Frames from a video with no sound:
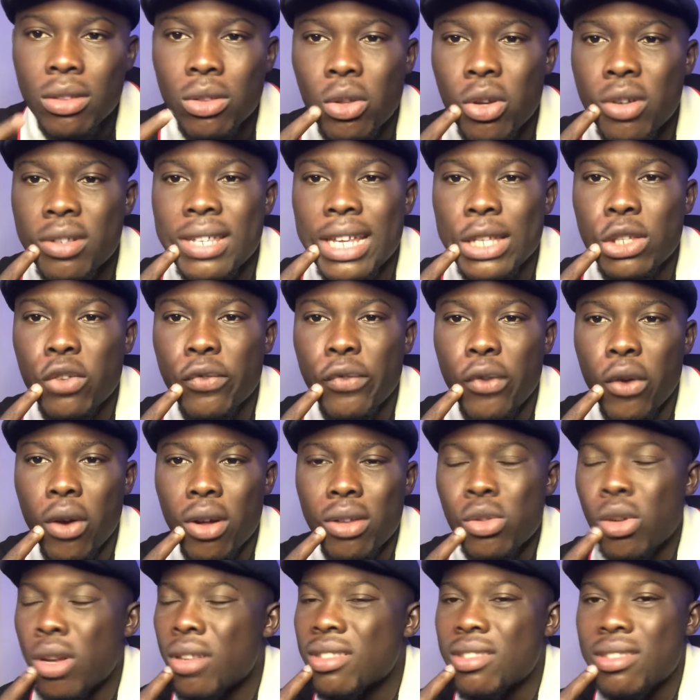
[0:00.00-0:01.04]
don't settle for,
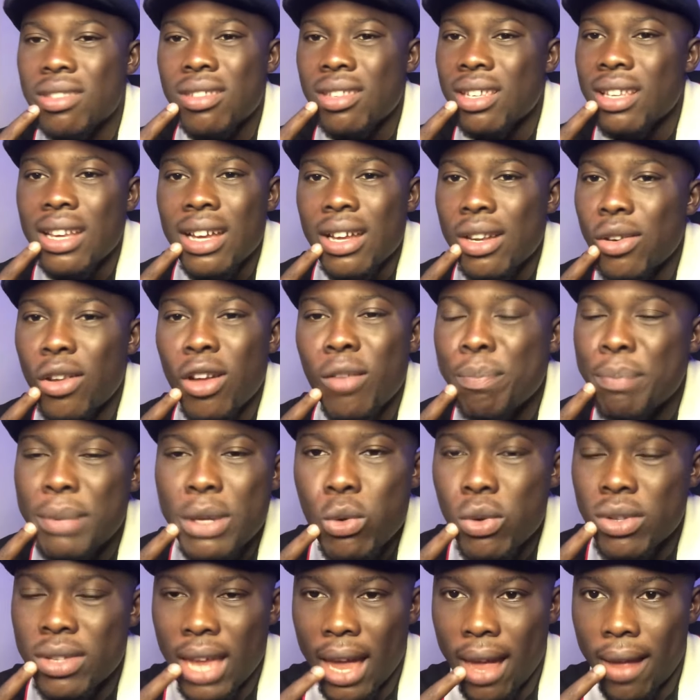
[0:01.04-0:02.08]
don't
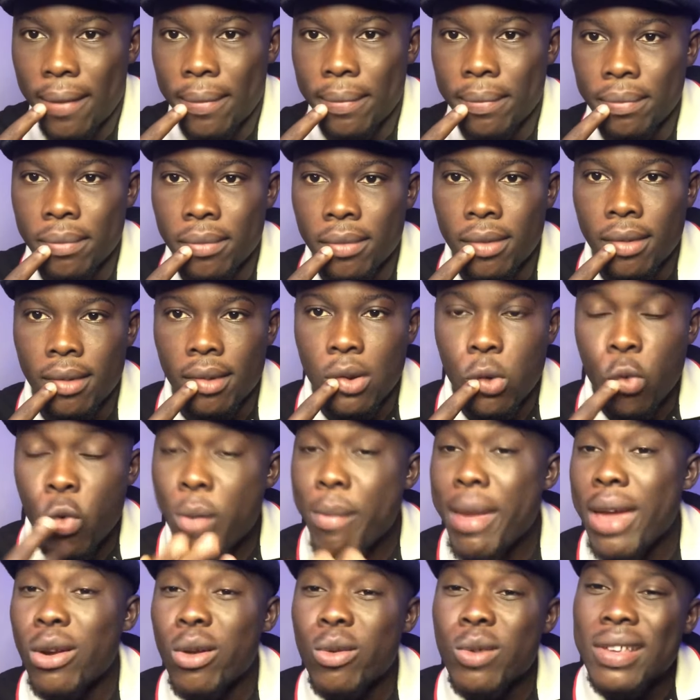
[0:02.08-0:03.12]
be with her.
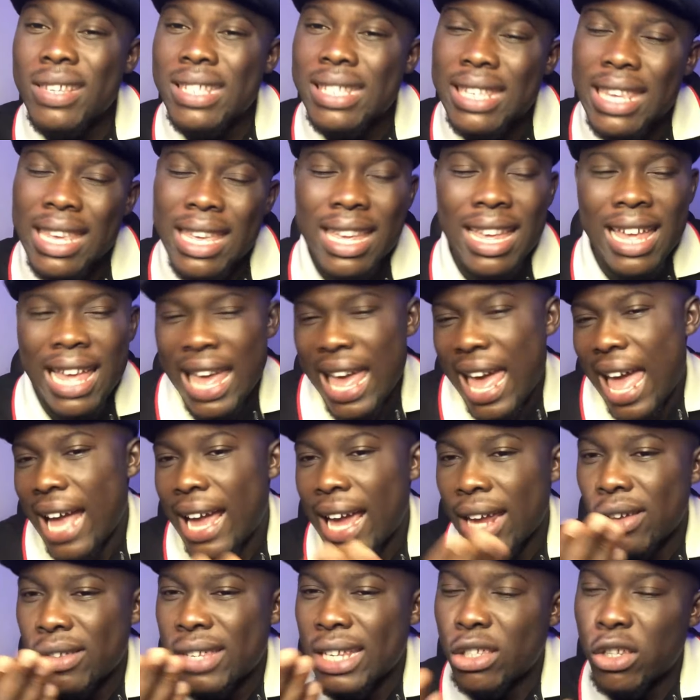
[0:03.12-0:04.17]
Women always say, I
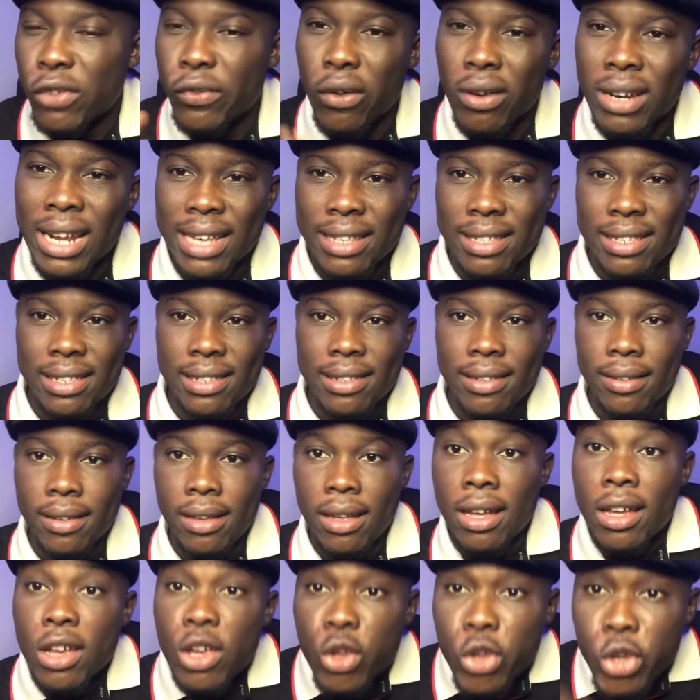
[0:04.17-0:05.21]
cannot settle for less.
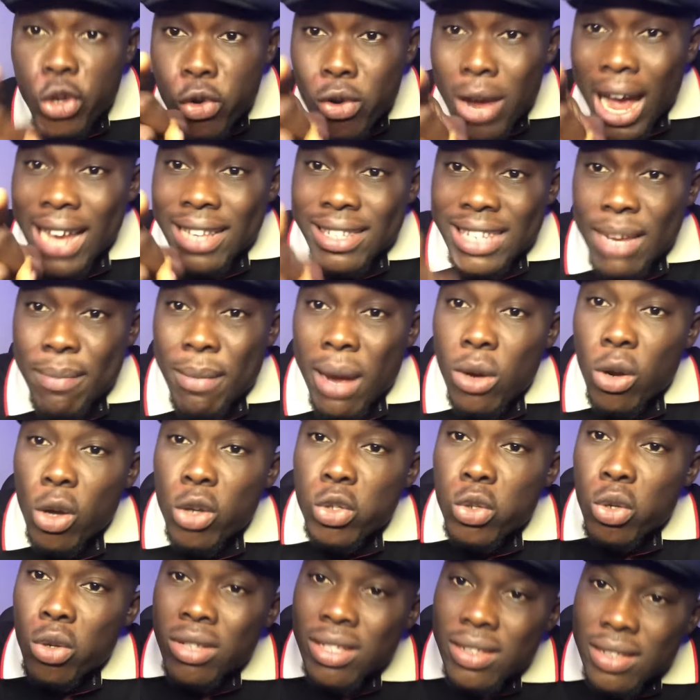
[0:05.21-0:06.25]
You as a man
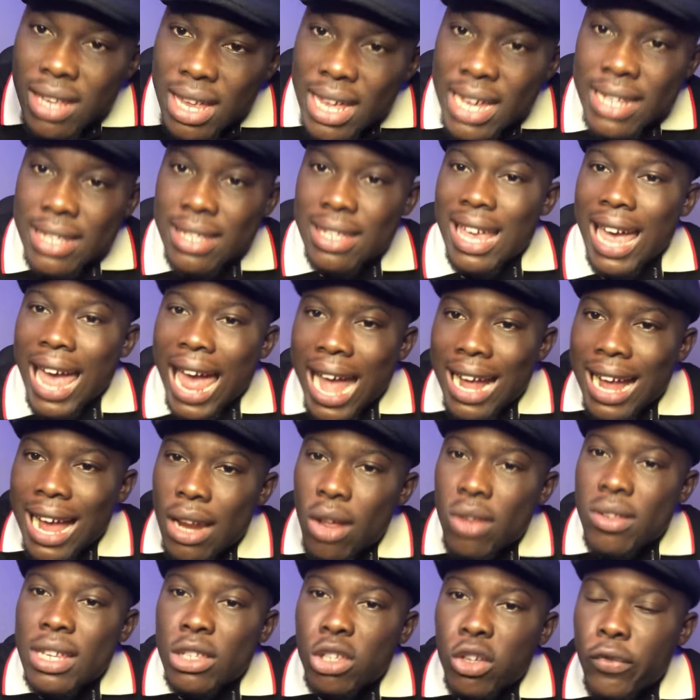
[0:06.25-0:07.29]
also say it, I
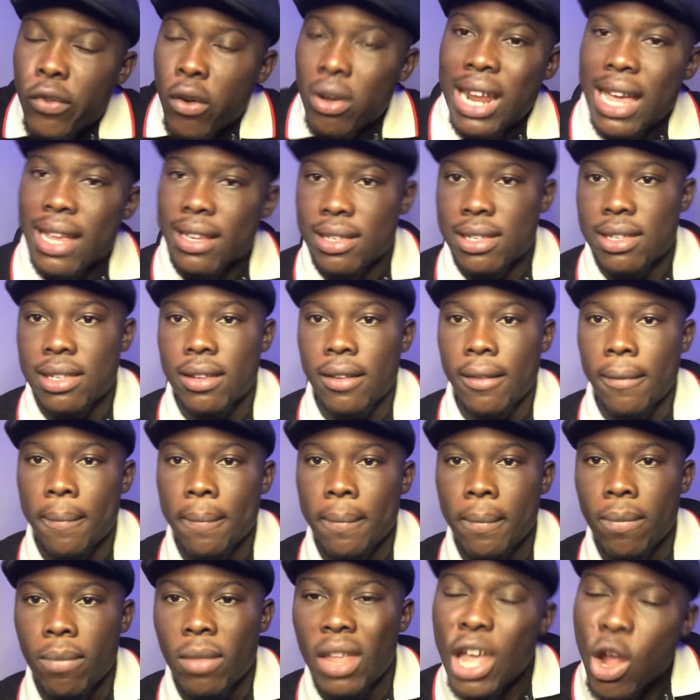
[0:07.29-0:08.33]
cannot settle for less.
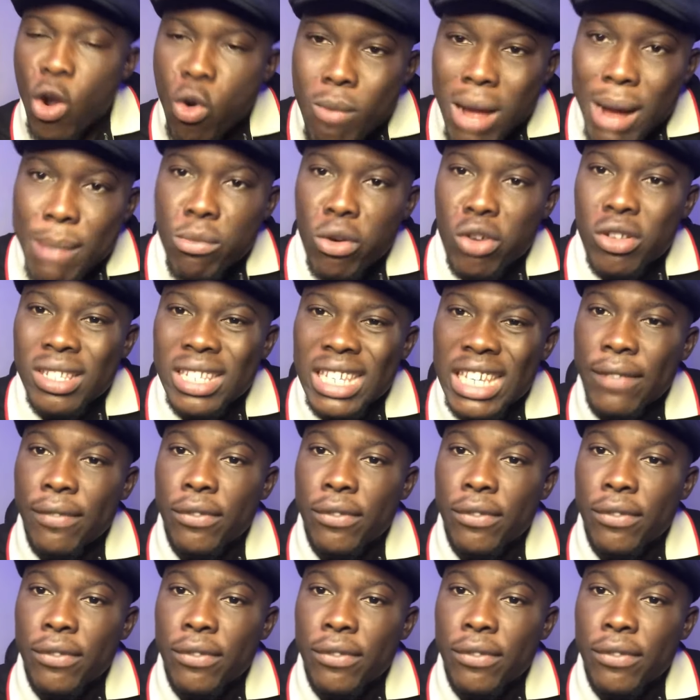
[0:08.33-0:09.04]
A woman must